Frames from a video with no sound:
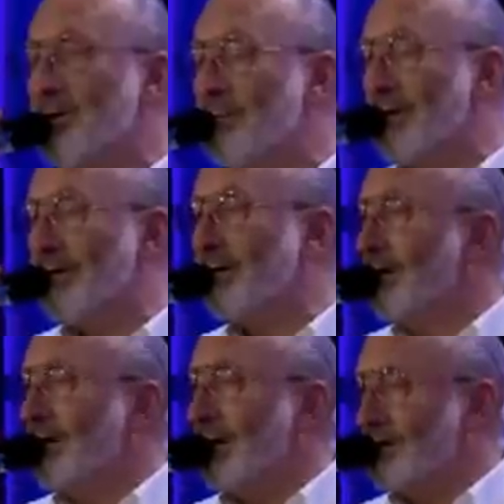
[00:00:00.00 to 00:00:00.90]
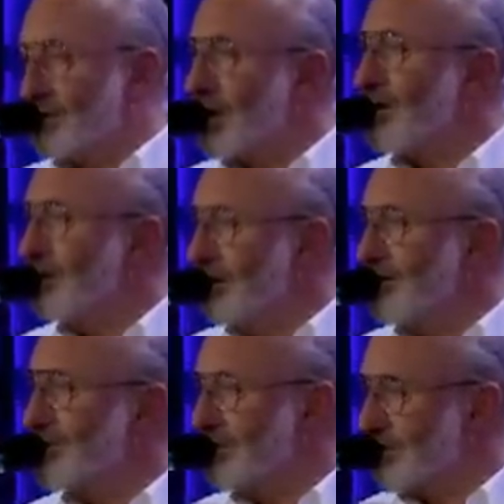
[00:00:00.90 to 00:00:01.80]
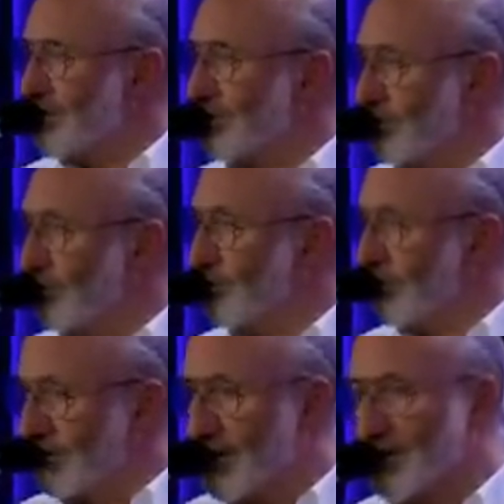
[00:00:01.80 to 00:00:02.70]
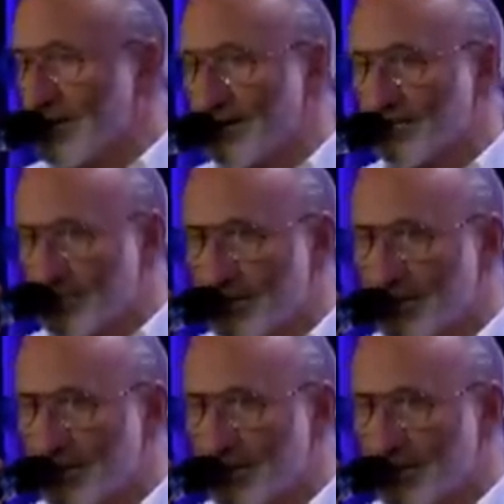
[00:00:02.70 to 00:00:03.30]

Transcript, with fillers: Mary met a Chinese instructor who had been kicked out of